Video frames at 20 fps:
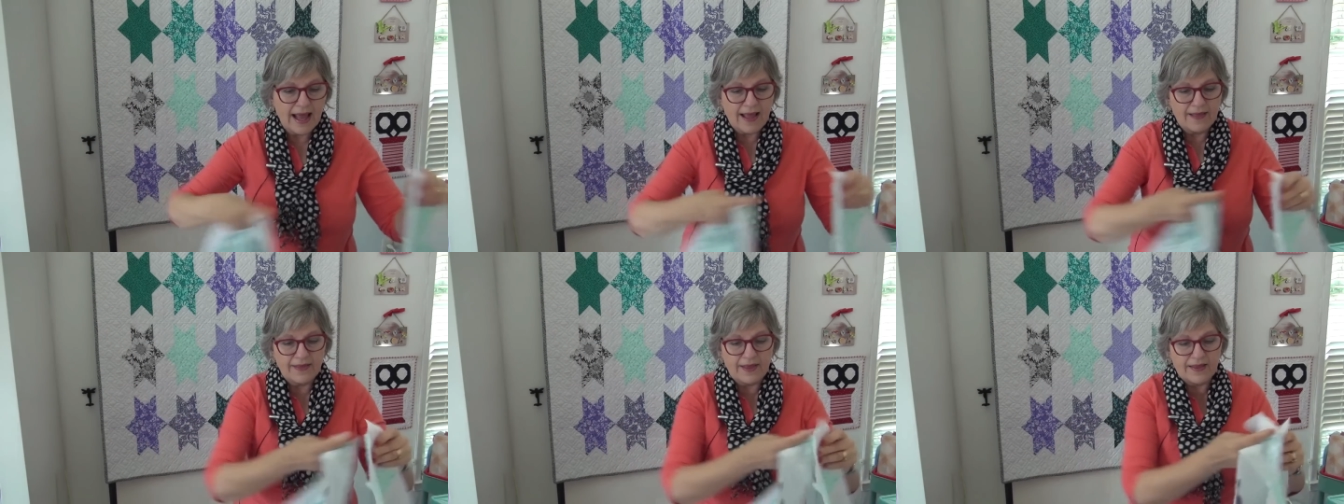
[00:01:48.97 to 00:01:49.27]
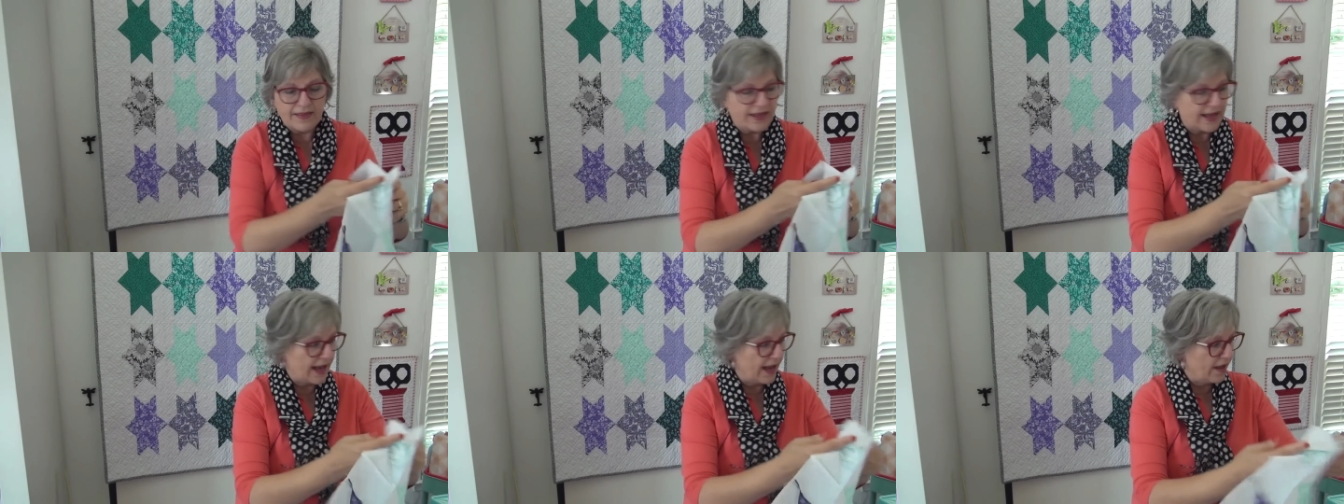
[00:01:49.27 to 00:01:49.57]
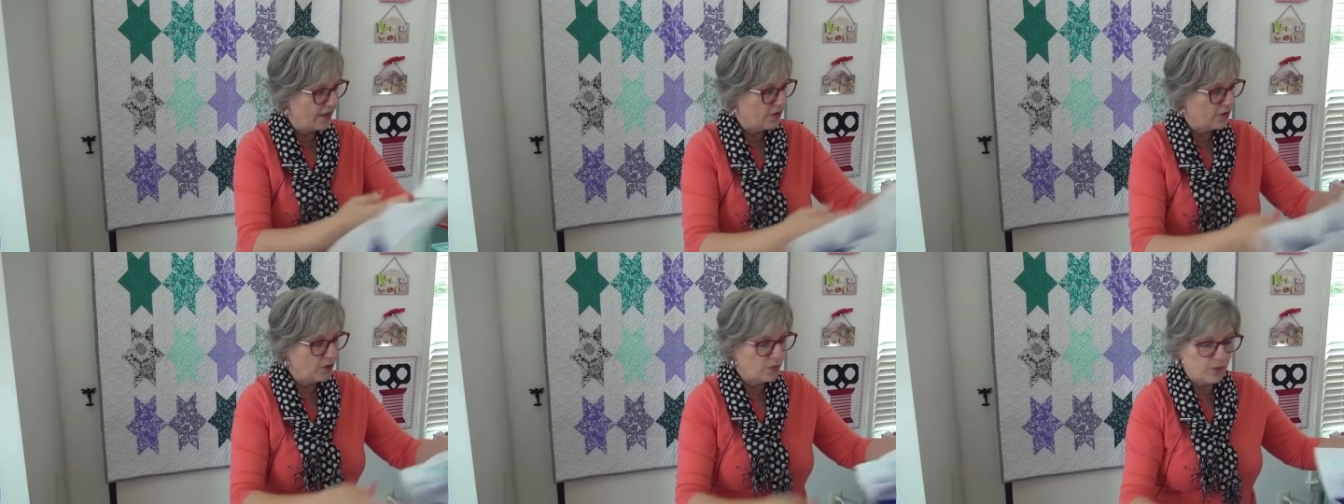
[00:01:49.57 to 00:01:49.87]
Then the
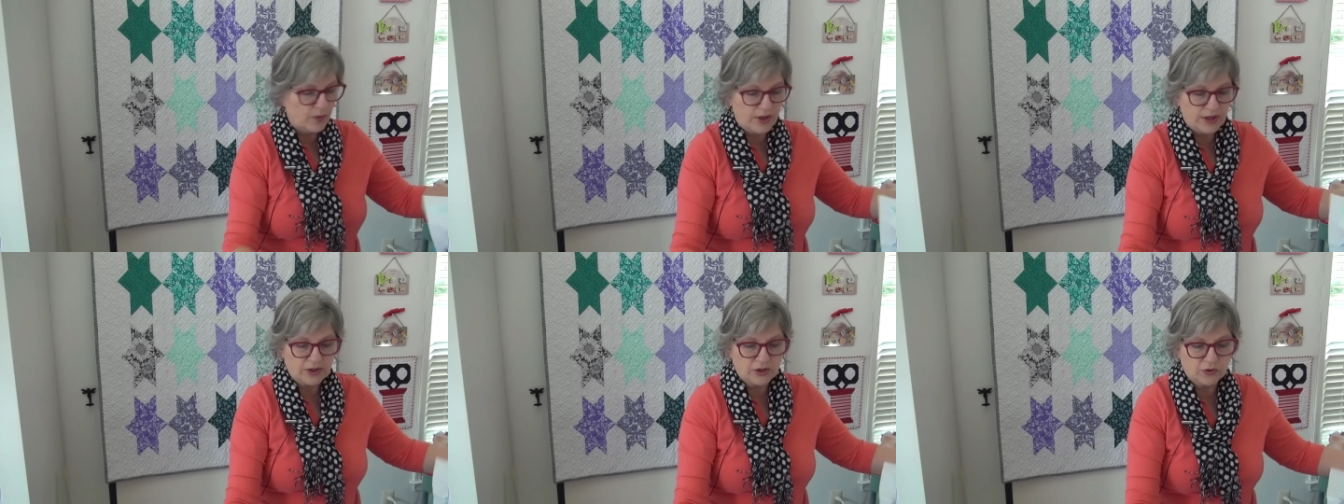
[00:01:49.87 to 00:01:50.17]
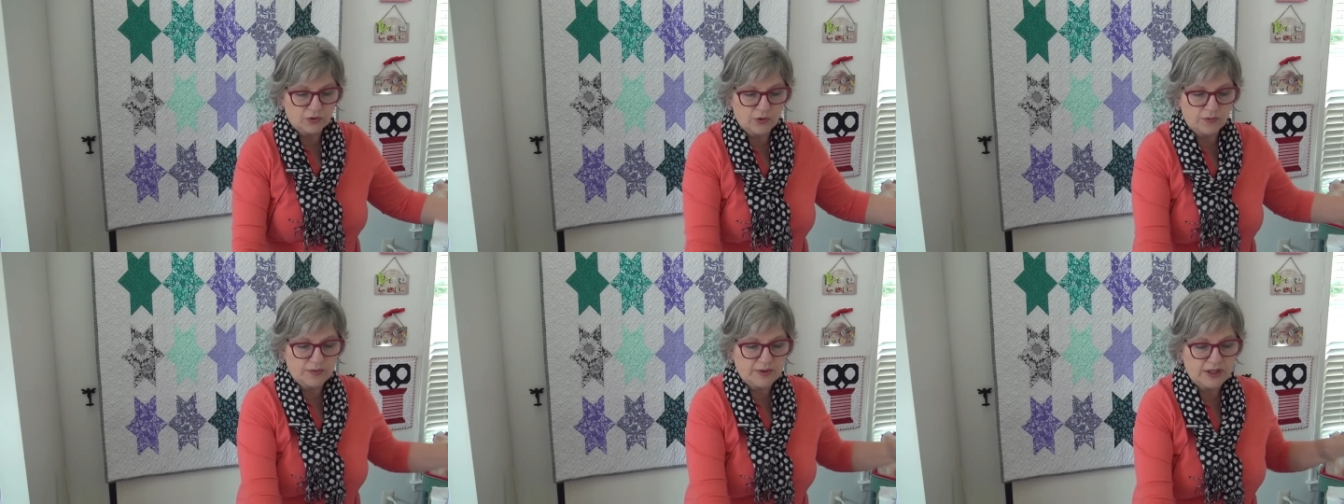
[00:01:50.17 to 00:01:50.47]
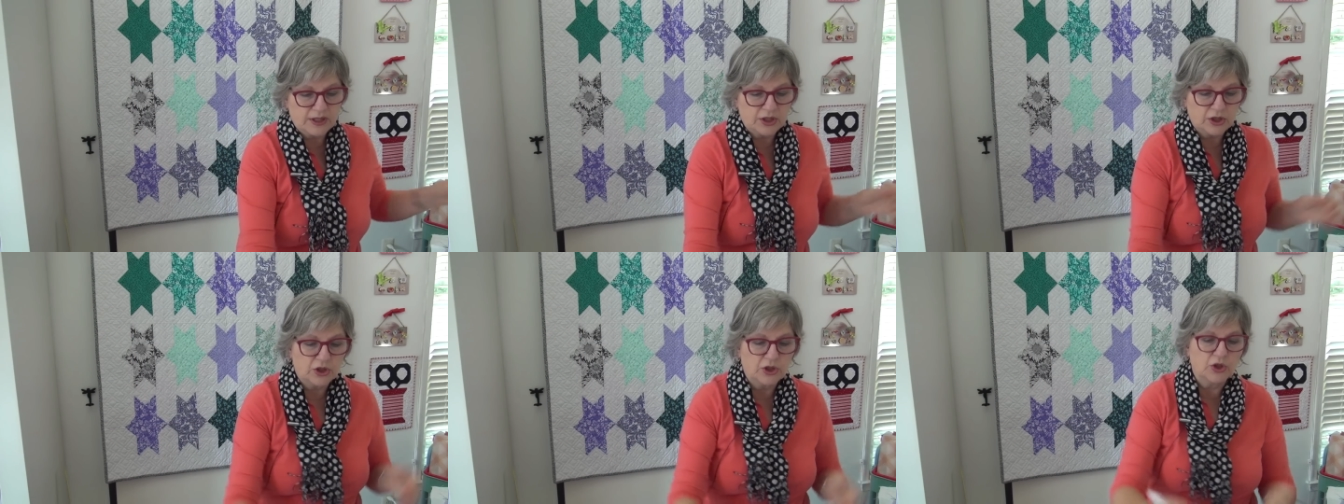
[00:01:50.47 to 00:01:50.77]
other was grouped
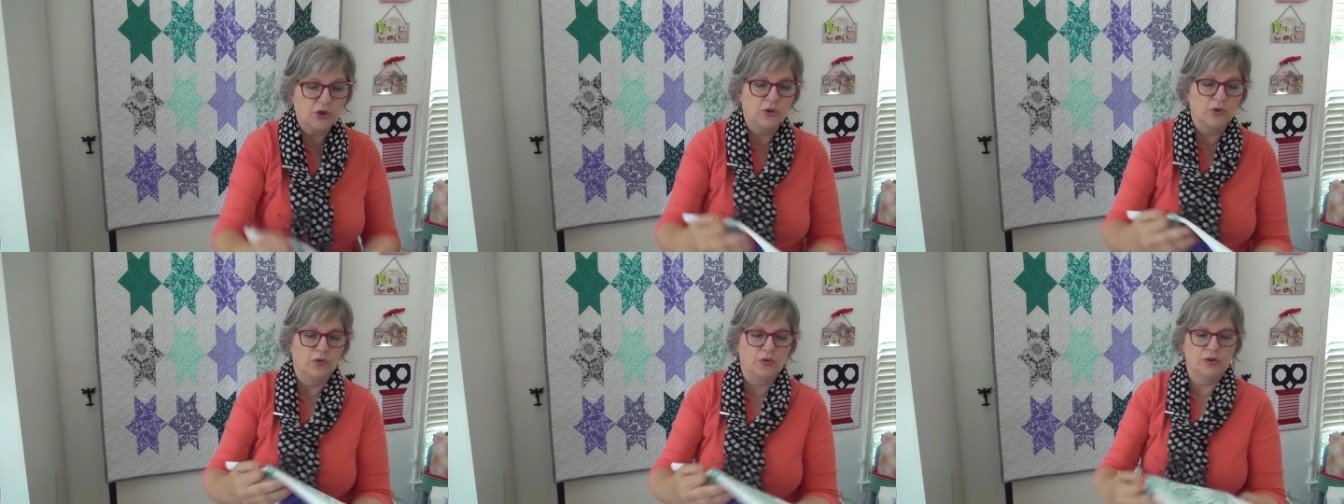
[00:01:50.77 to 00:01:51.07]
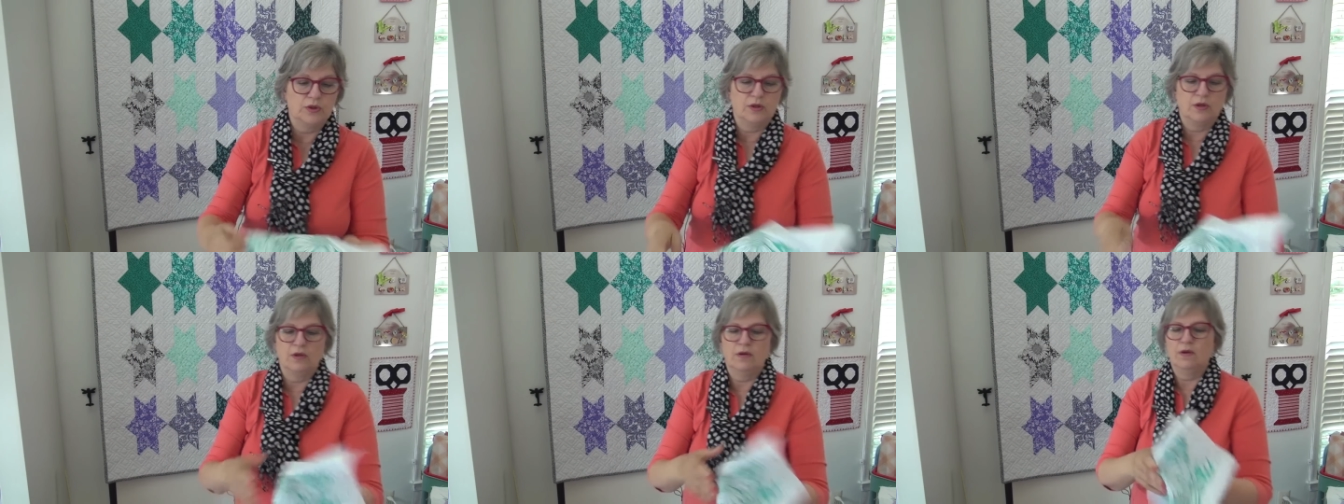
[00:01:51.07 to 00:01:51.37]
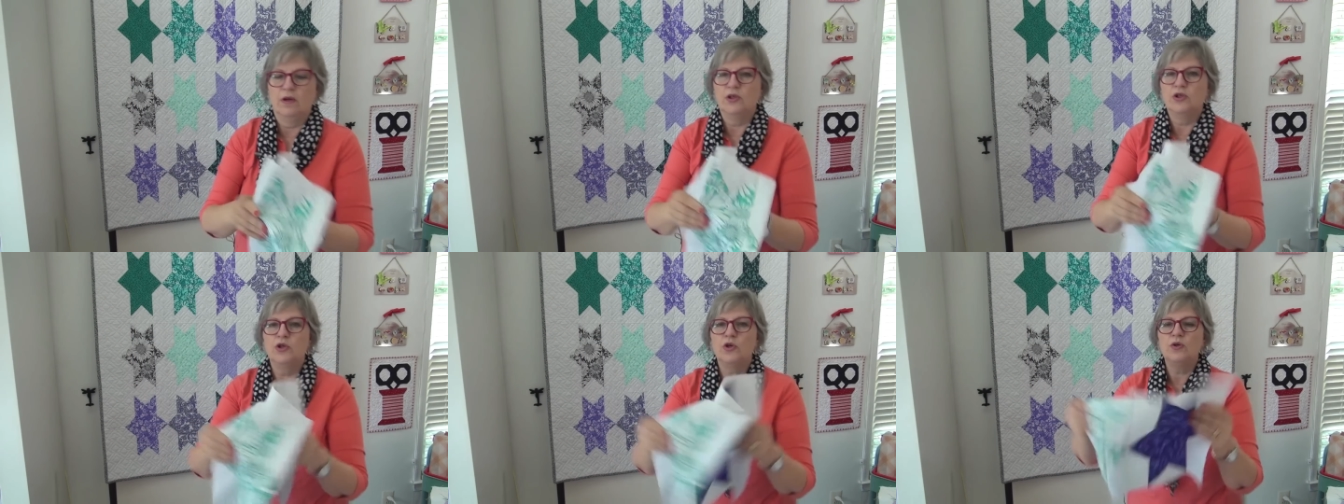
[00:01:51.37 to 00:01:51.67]
into twos,
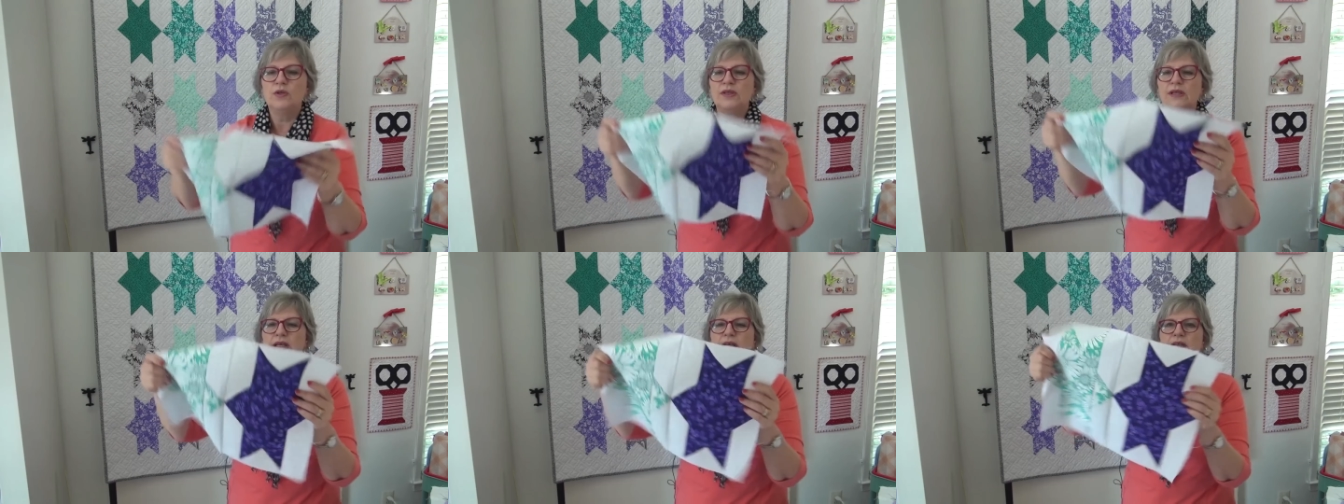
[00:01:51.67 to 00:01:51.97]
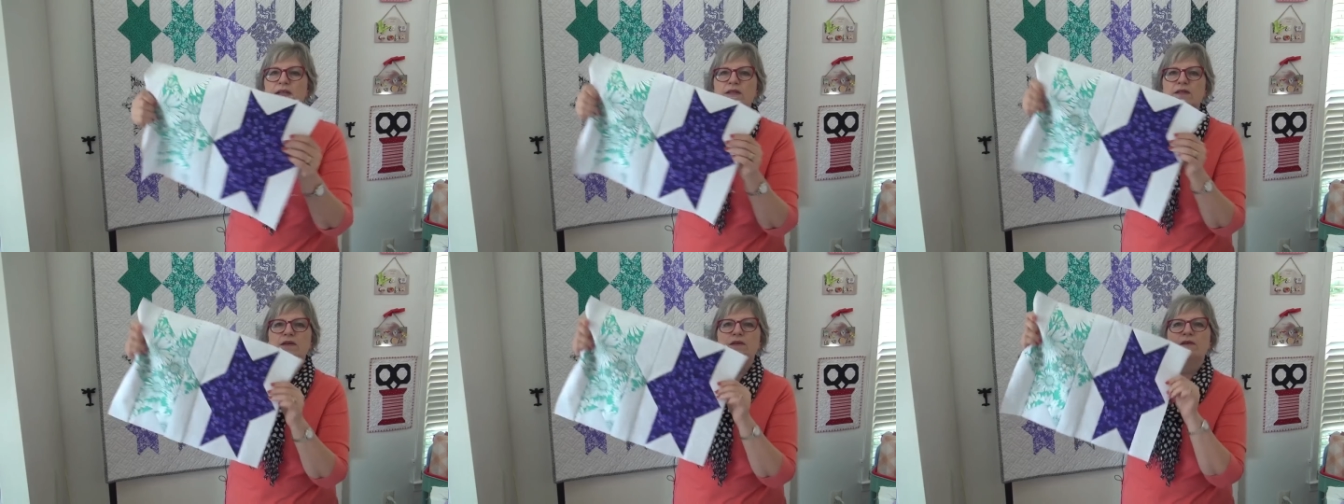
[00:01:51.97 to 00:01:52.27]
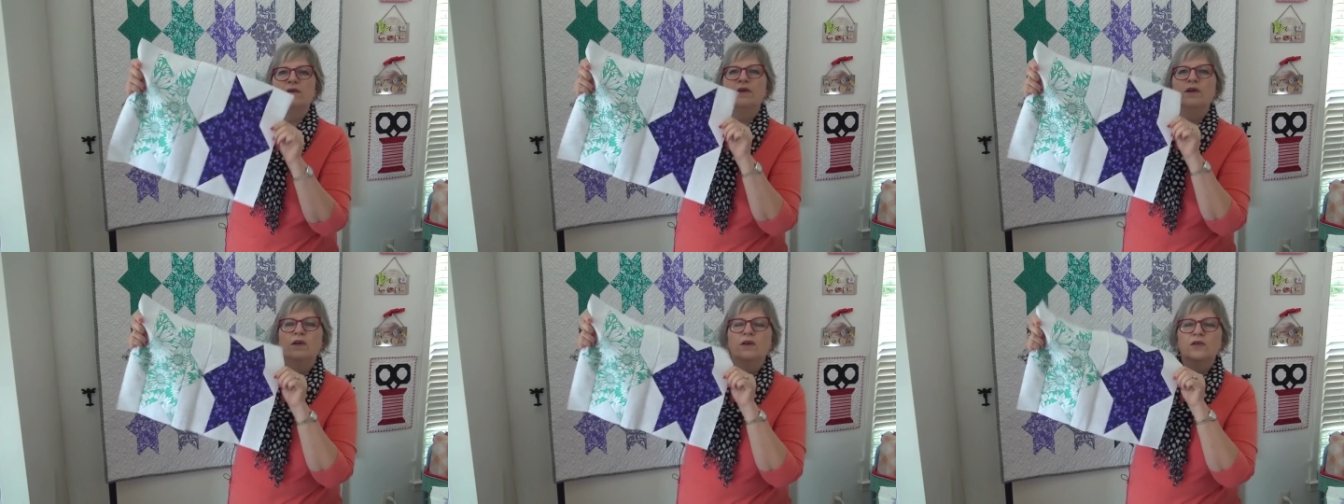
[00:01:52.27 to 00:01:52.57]
twosies.
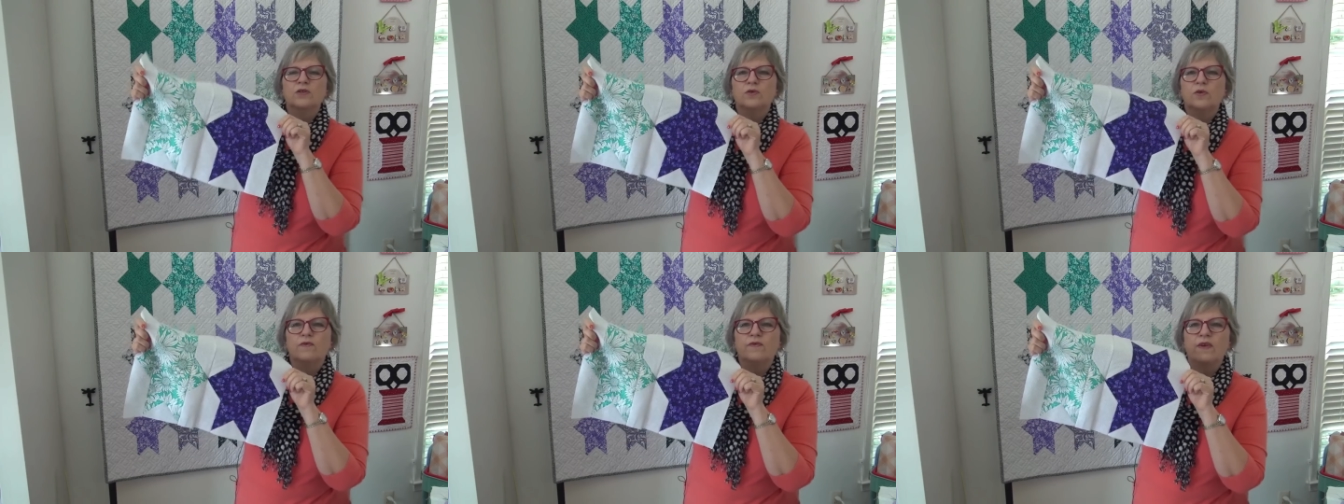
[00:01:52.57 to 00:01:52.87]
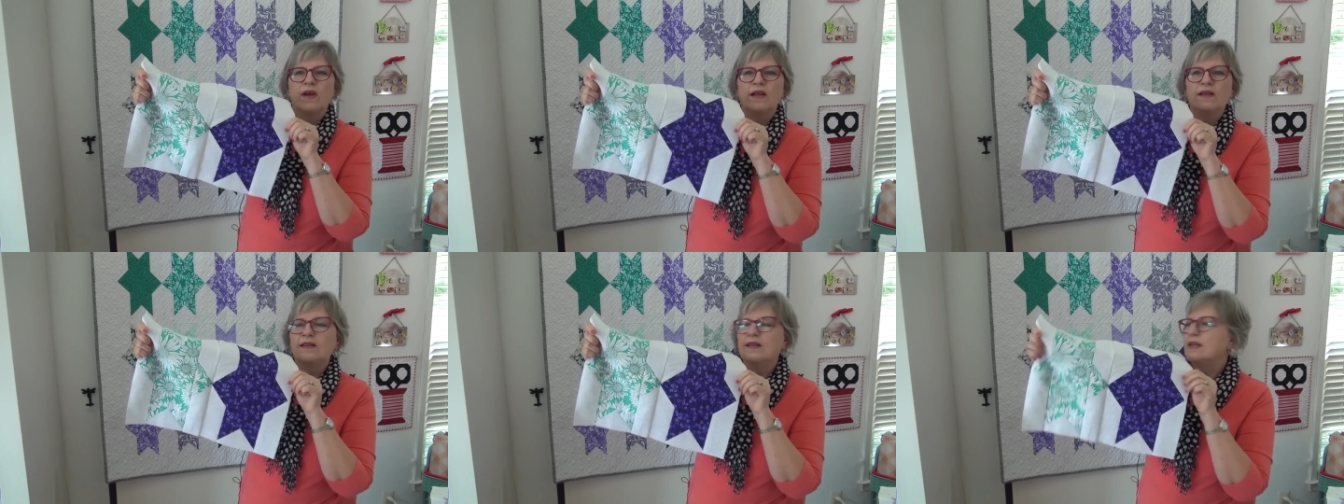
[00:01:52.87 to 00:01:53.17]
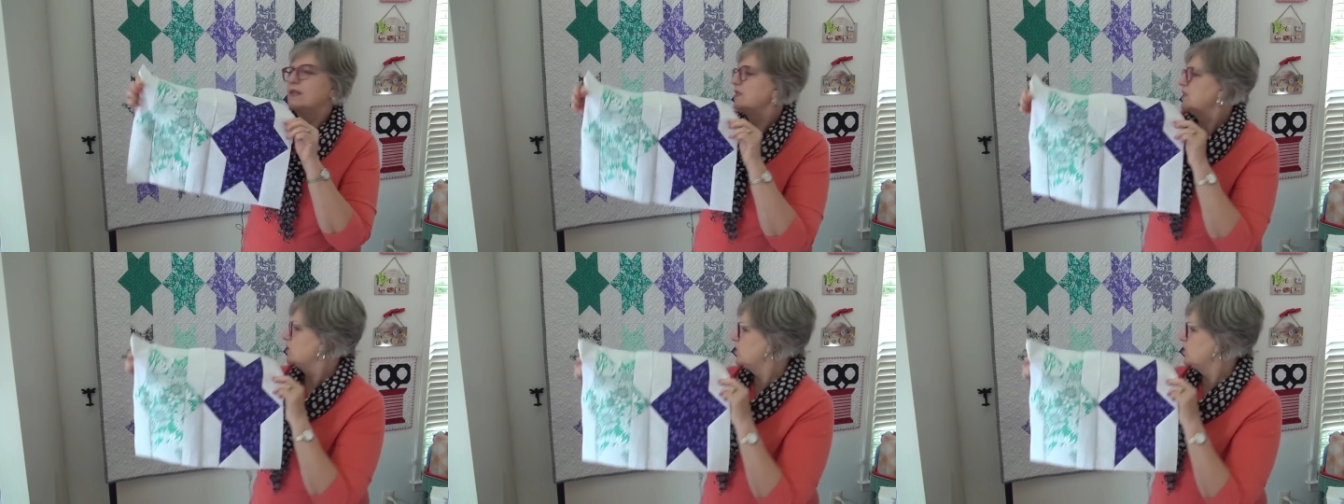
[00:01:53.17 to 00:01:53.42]
So we've got this